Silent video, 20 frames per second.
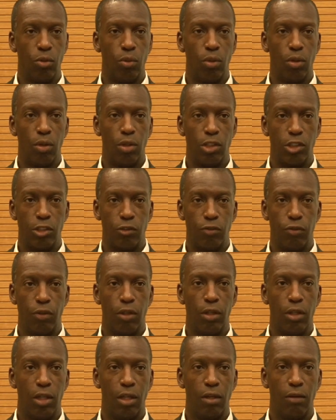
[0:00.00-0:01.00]
world is
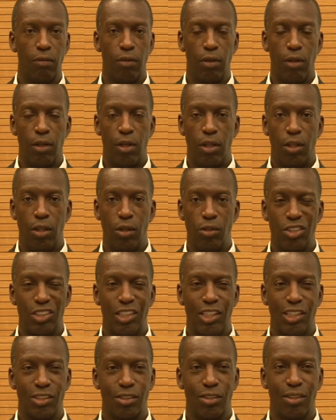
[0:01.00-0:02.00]
full of, those
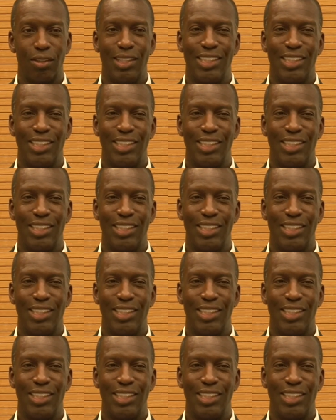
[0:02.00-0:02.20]
things are,